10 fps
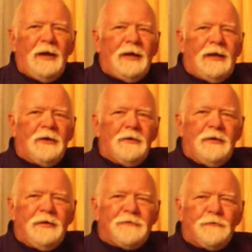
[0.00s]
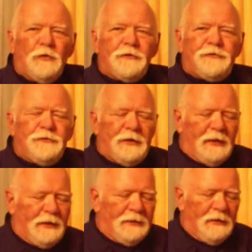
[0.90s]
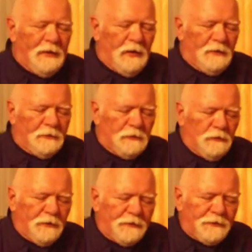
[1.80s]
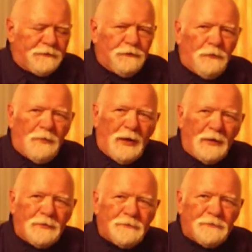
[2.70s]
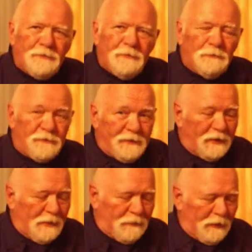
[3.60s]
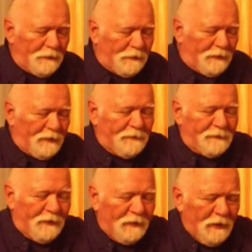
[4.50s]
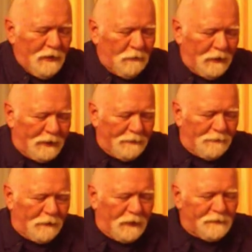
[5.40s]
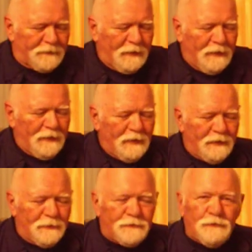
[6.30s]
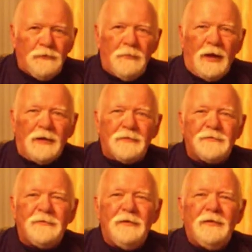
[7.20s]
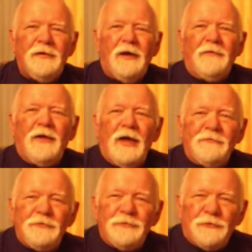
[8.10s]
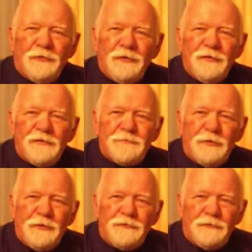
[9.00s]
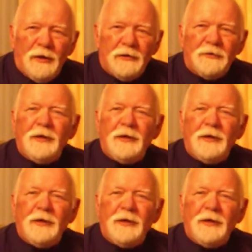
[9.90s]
Here is what you need, including the toolbox. We'll see a couple other things here waiting for us in the toolbox of heaven door spirituality.